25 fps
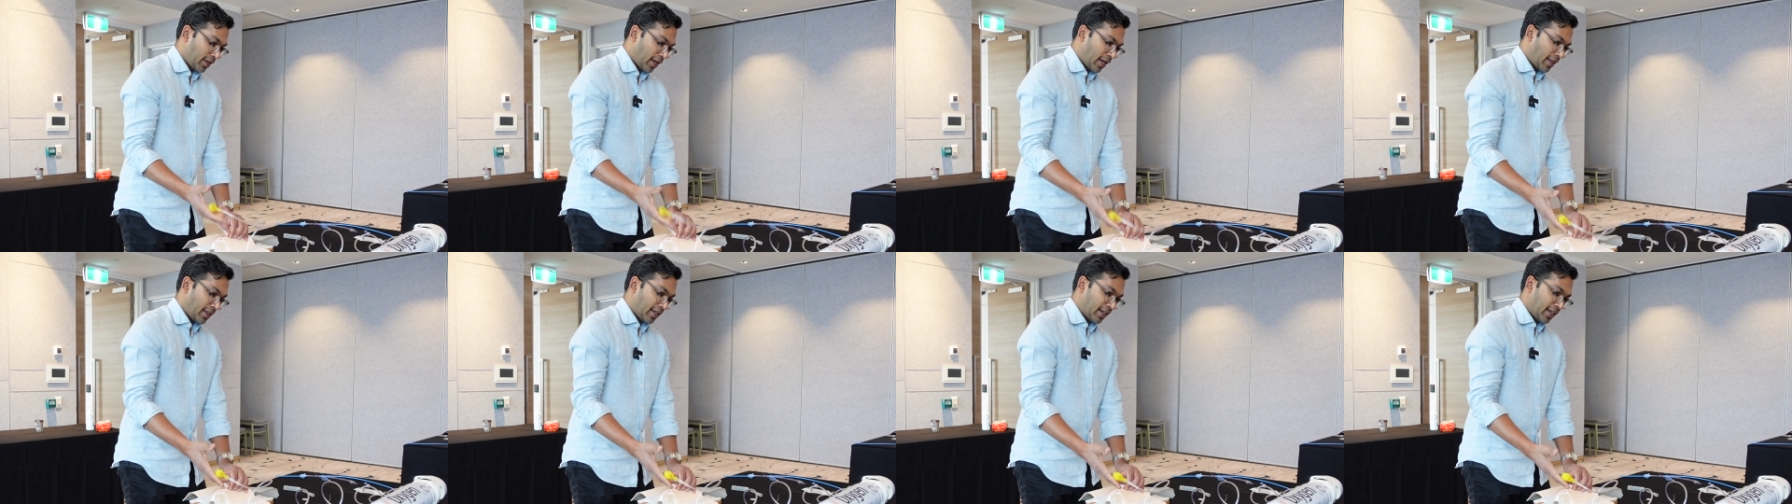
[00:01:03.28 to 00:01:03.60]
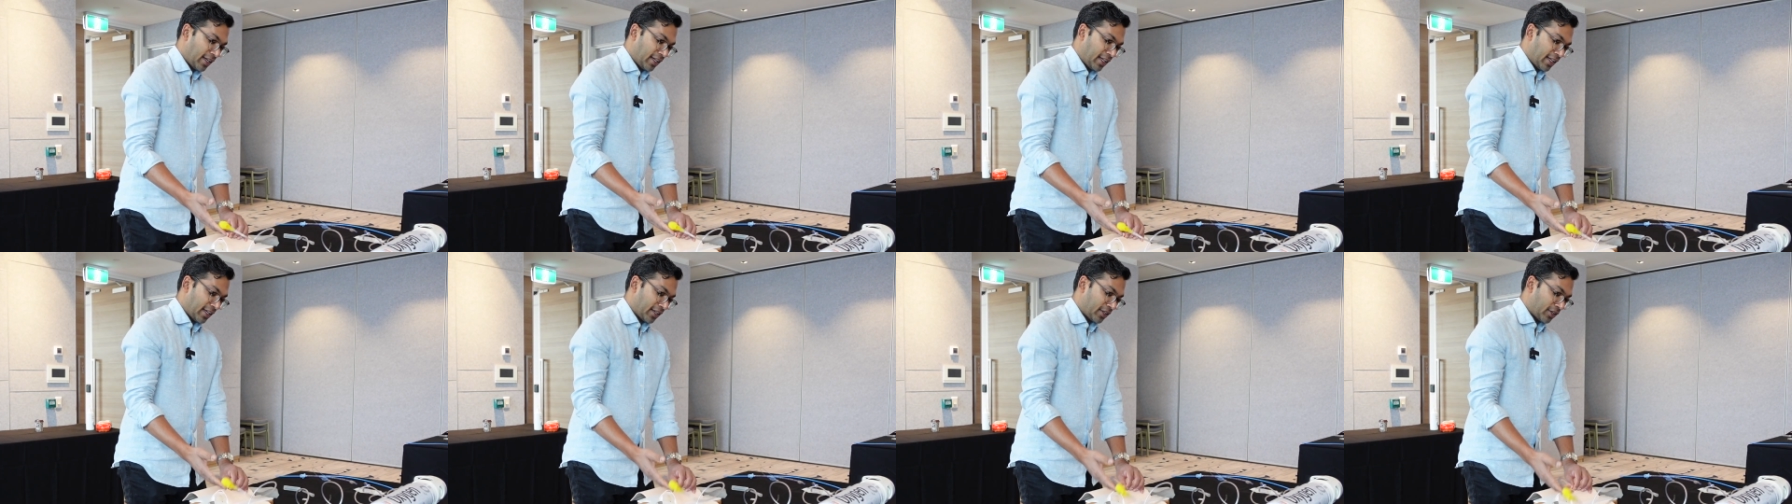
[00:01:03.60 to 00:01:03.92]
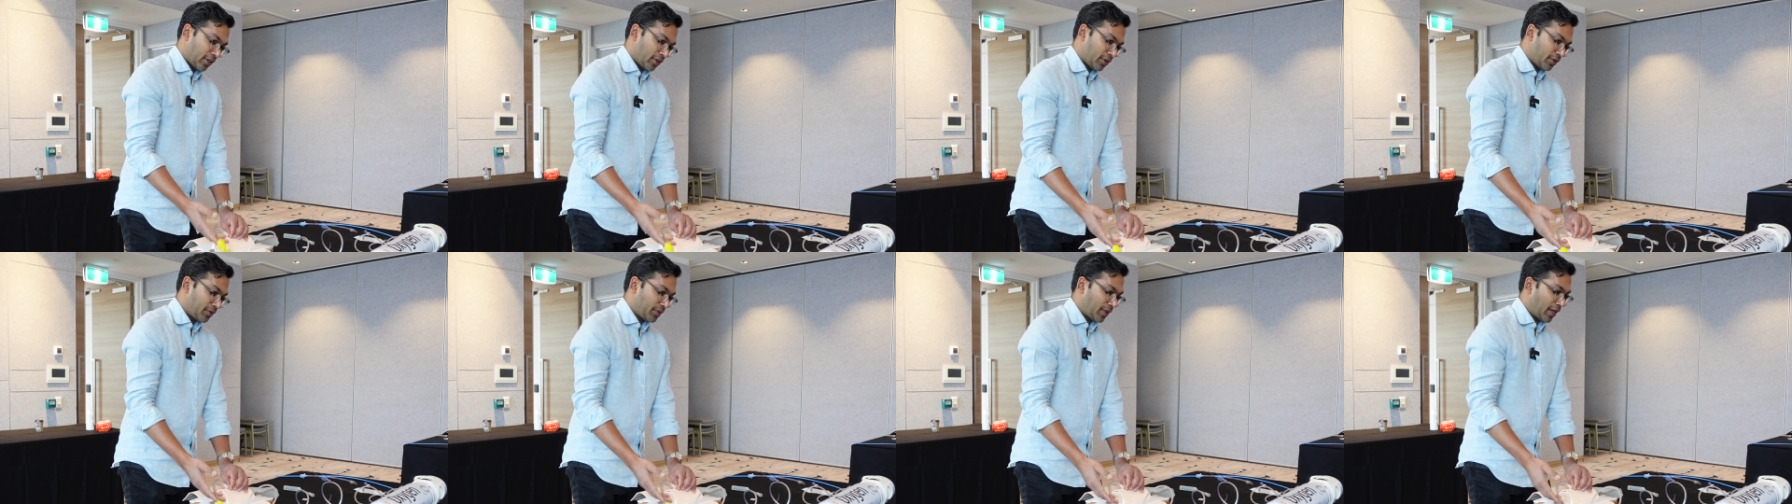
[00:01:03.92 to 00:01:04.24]
and then I let
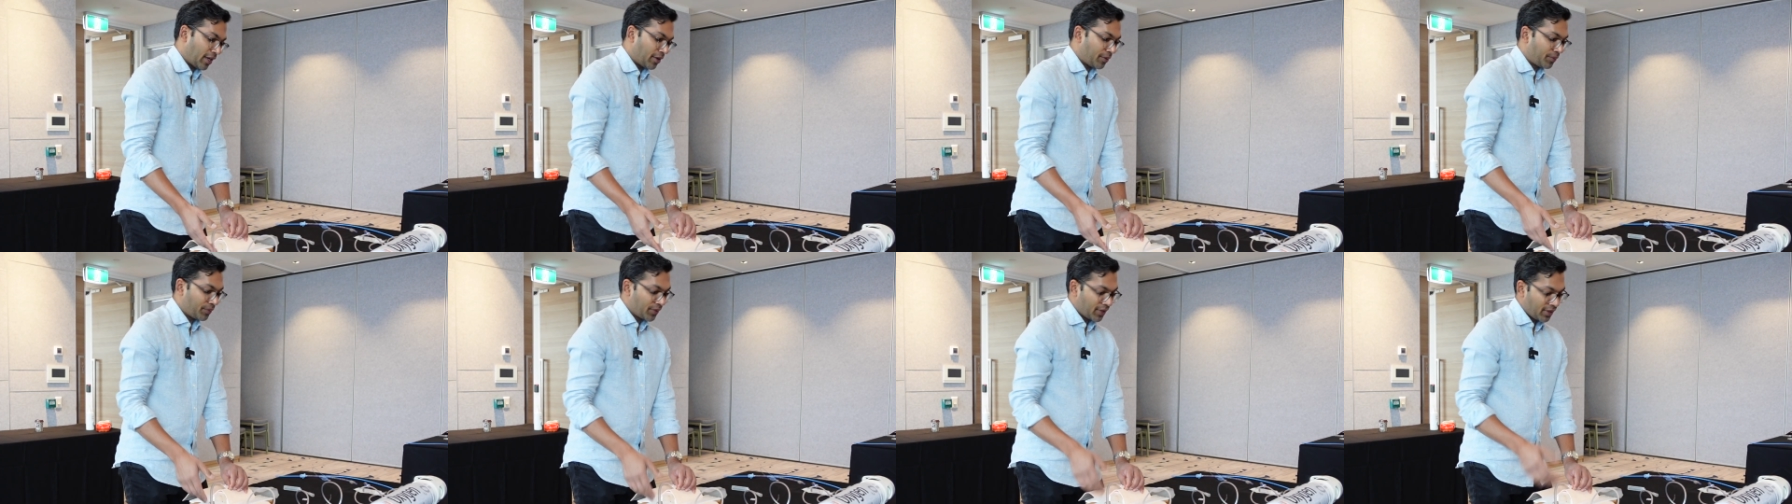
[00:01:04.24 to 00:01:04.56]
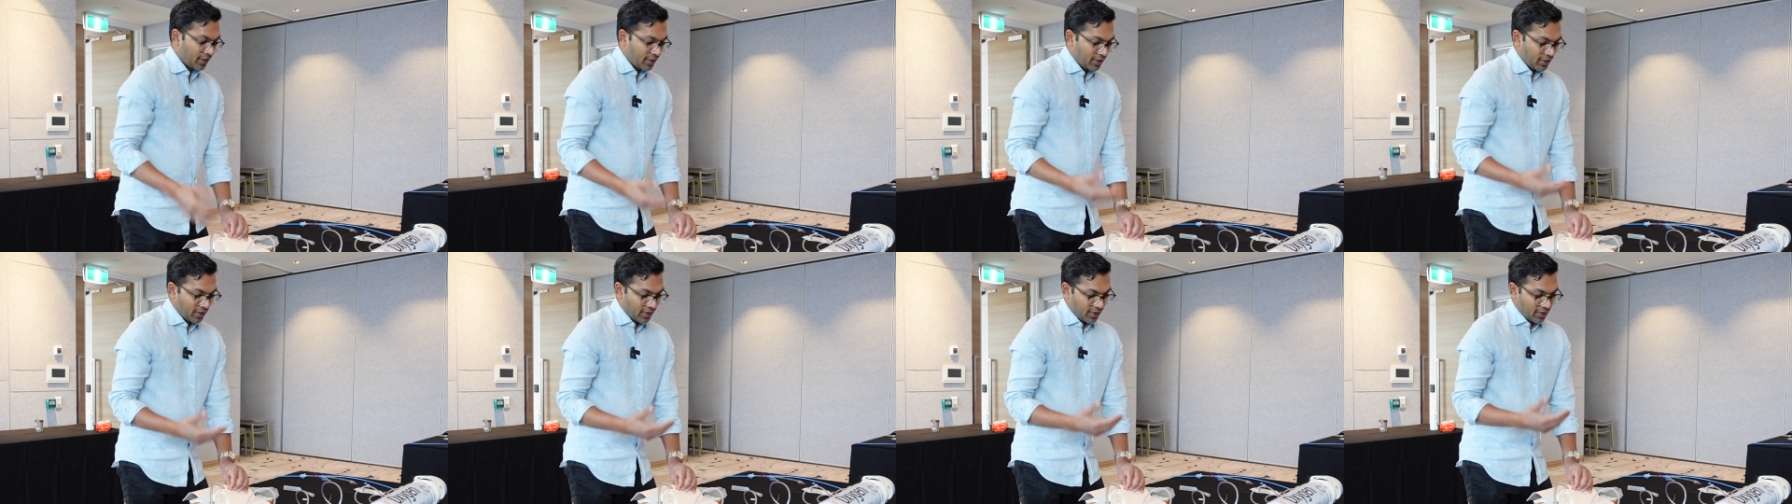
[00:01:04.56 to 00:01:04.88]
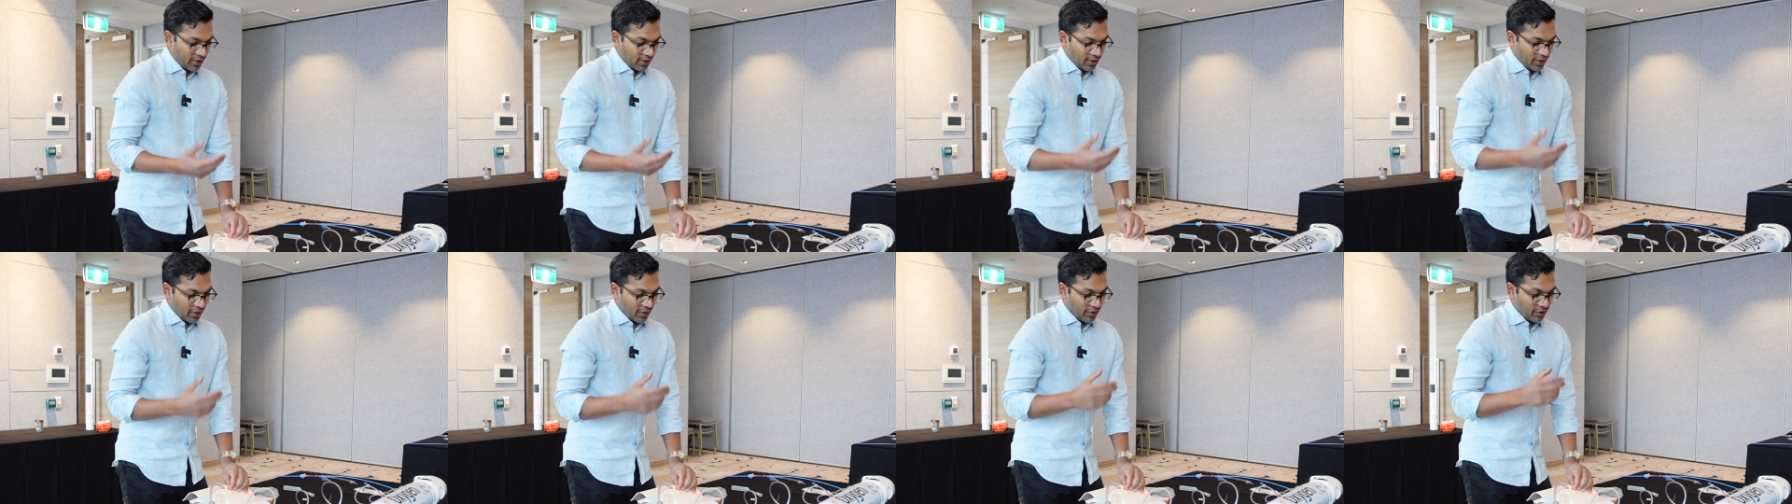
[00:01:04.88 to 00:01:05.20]
go. Now,
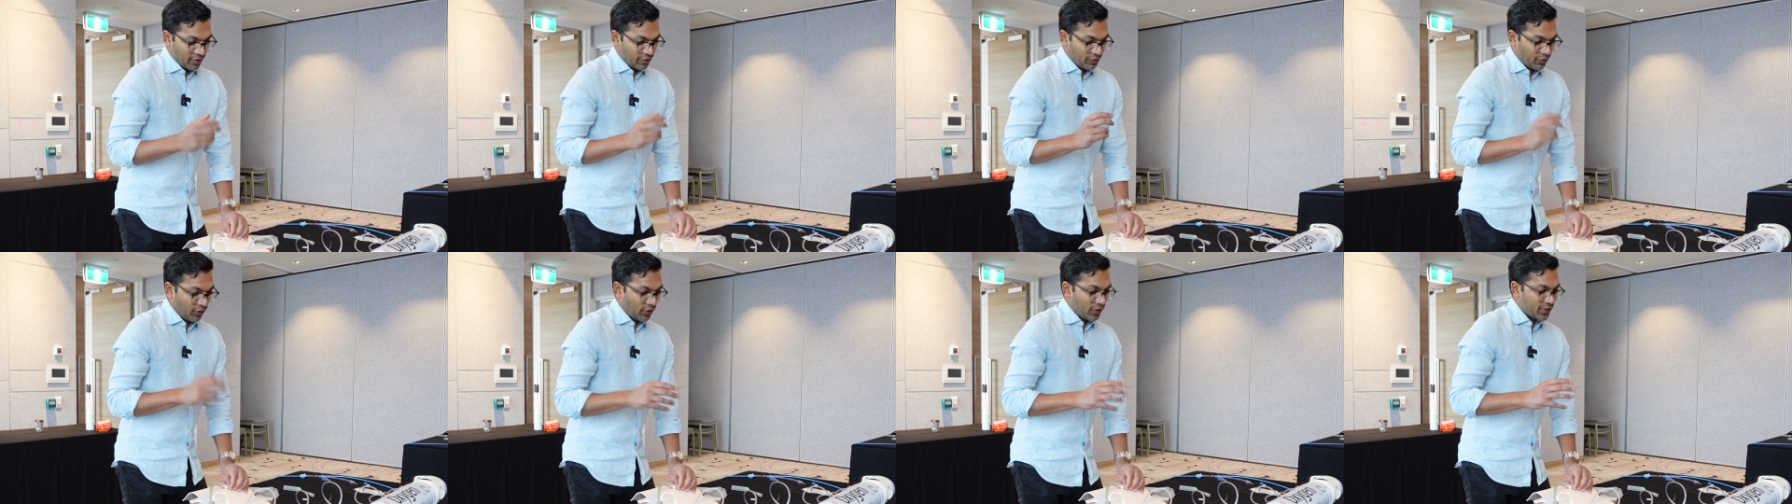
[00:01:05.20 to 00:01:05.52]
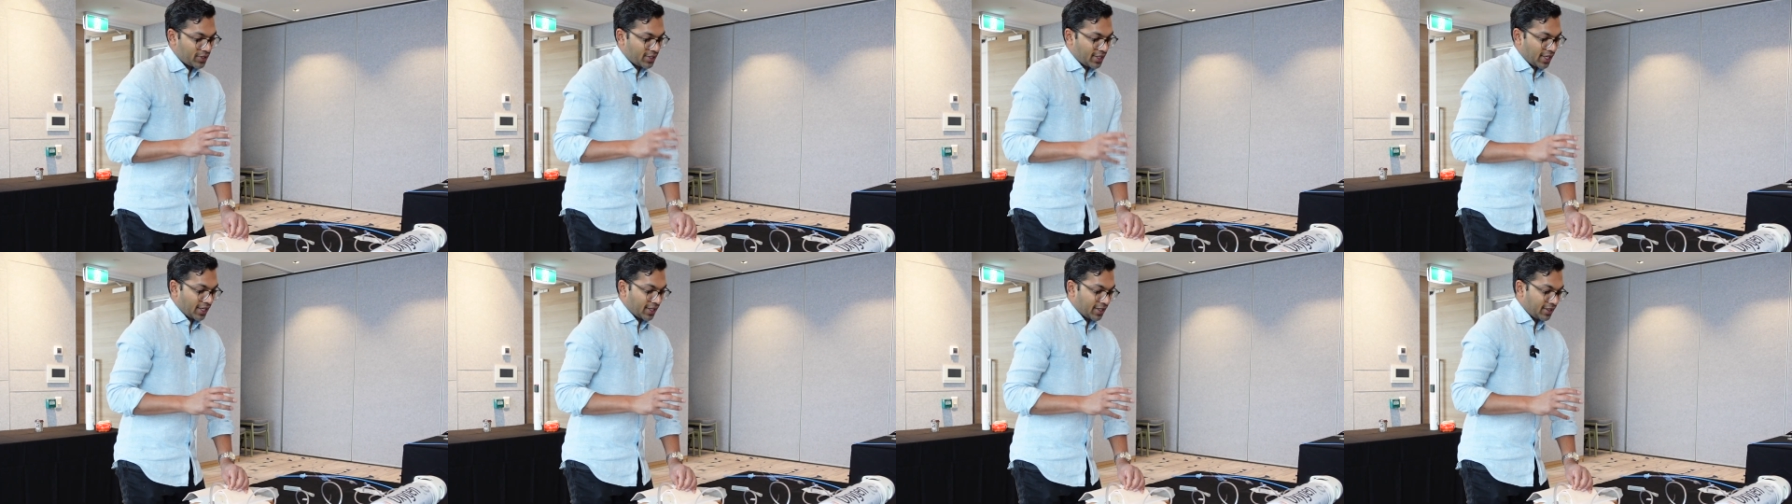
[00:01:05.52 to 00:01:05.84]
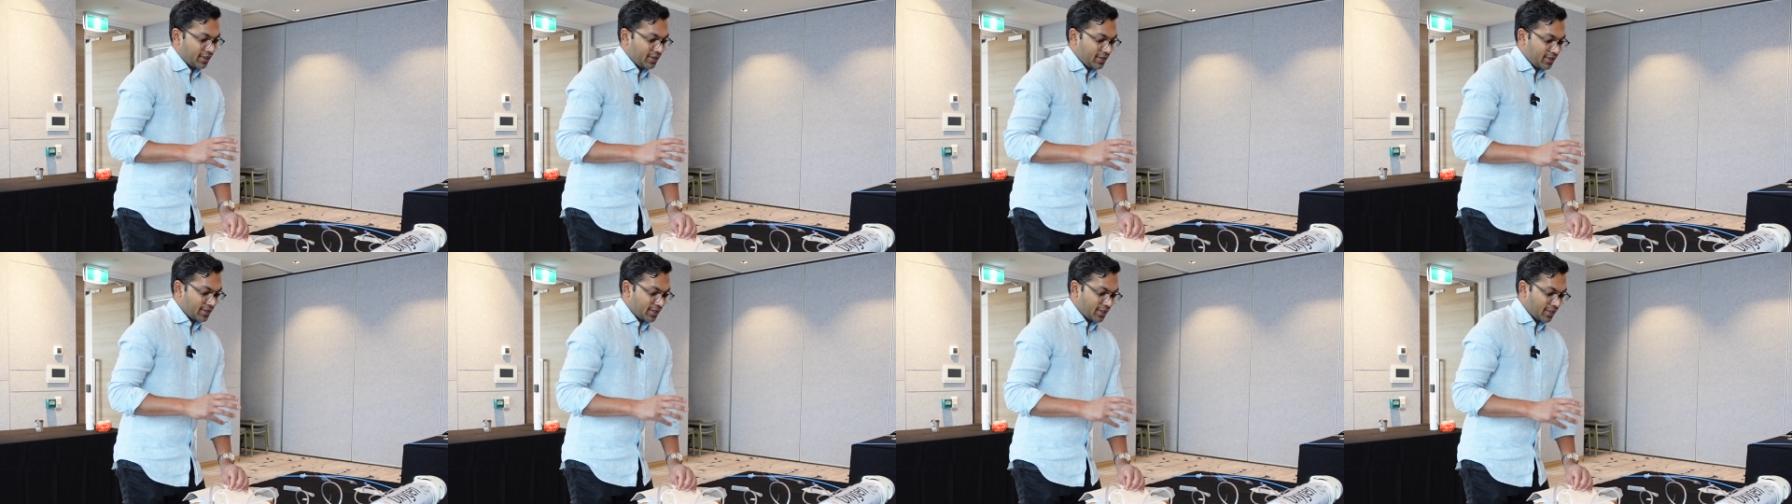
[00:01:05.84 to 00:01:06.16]
four
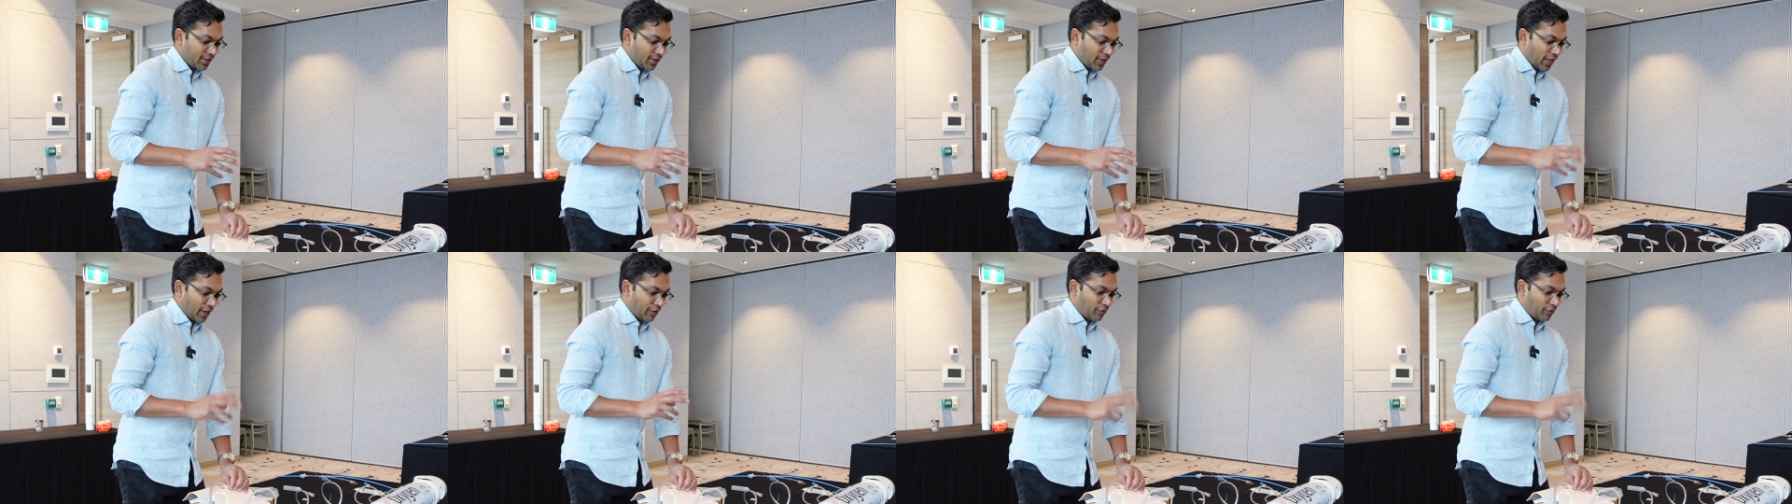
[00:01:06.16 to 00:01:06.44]
seconds